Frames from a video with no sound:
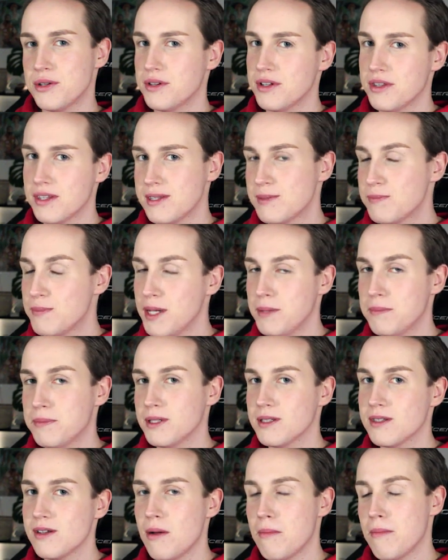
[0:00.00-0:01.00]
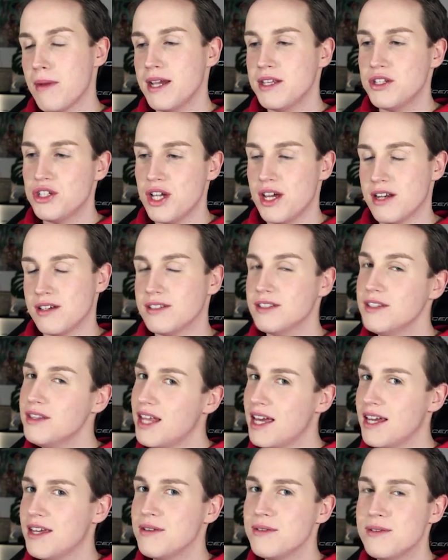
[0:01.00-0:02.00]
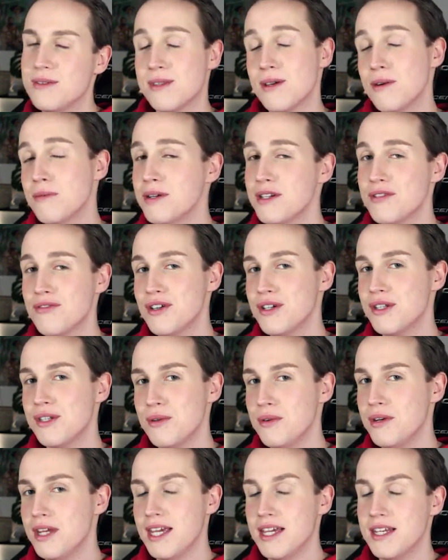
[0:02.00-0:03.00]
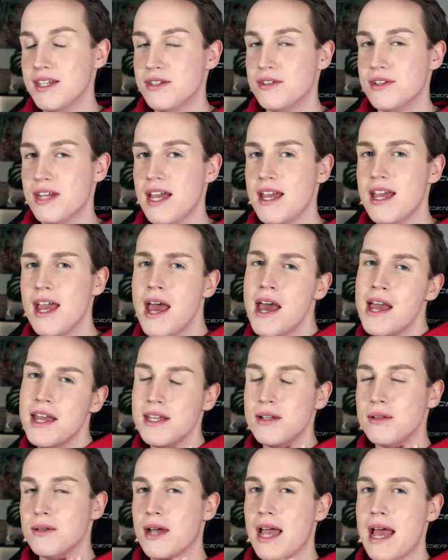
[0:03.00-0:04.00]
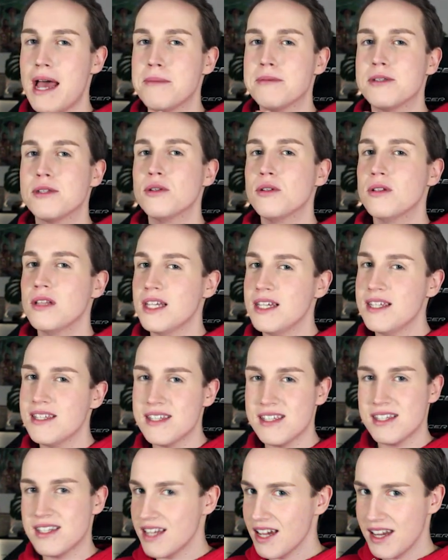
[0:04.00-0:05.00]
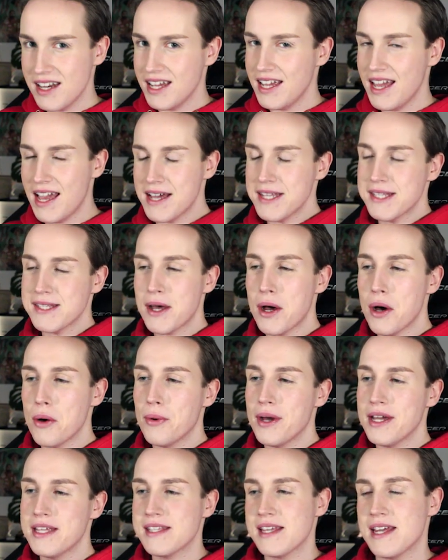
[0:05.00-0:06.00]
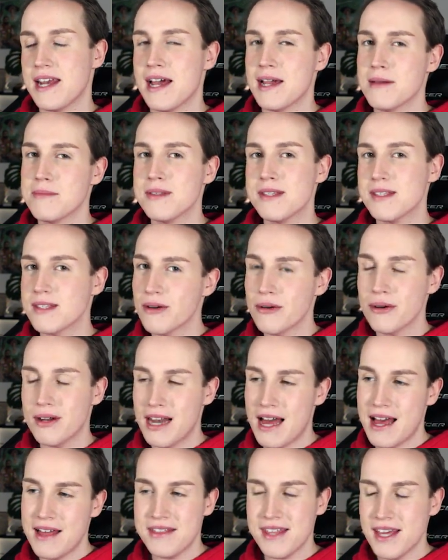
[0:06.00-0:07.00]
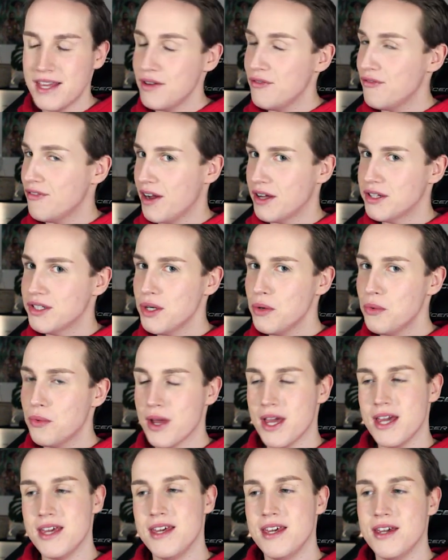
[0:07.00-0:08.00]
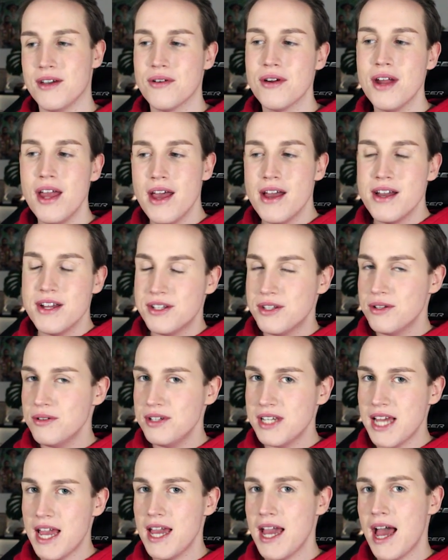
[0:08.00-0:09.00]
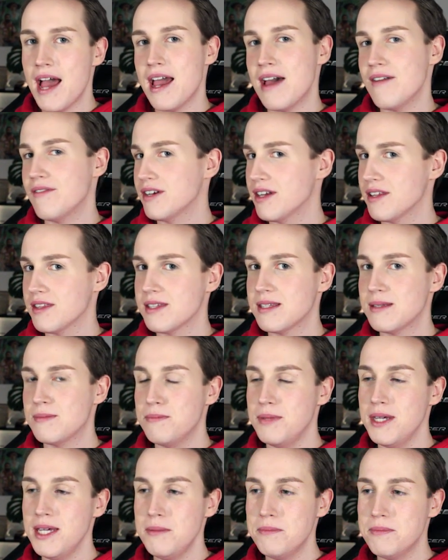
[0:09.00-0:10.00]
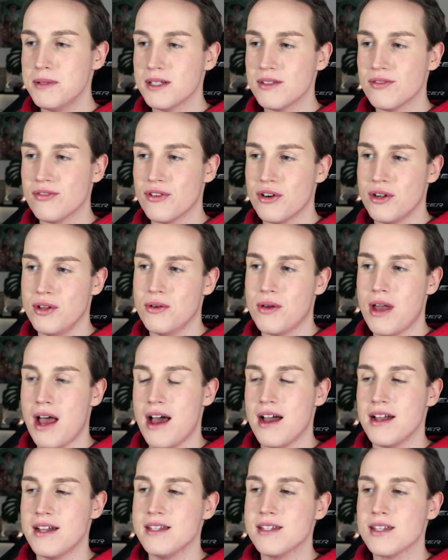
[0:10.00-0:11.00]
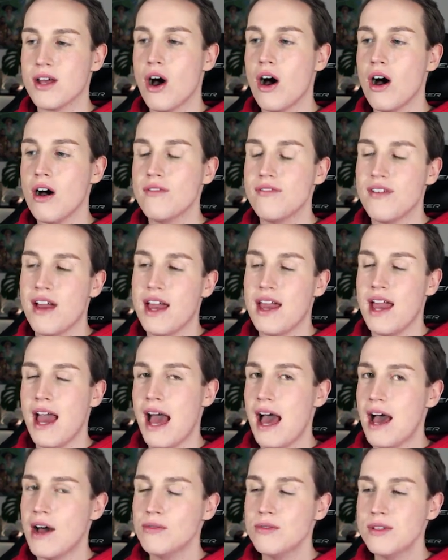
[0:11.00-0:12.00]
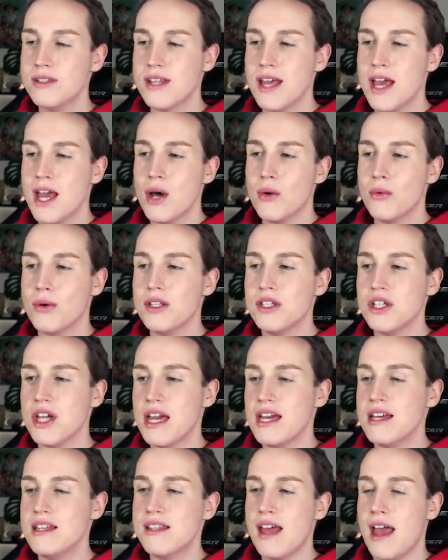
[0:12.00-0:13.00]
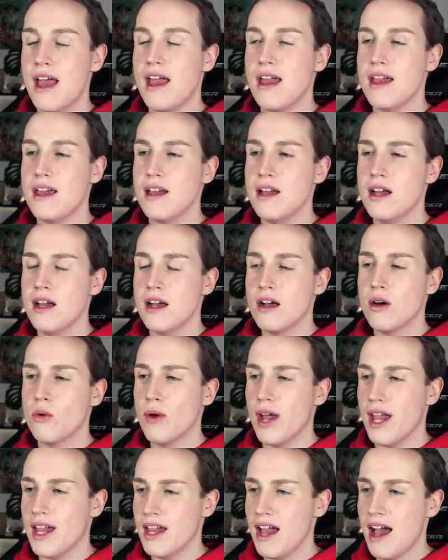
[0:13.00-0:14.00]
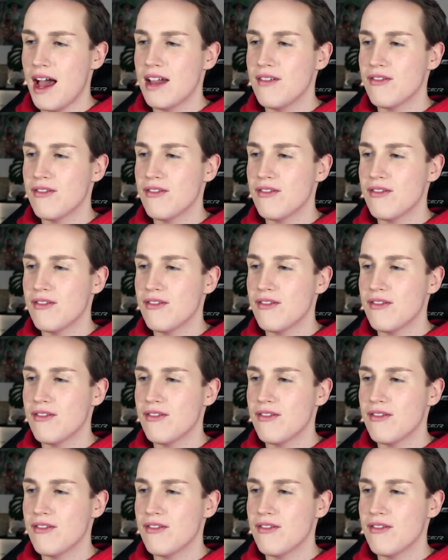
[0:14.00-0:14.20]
another speed build on my channel. Thank you so much for tuning in today. You look absolutely stunning as always, and I'm so glad that you found your way here. Today I have another speed build for you guys of a house which is a I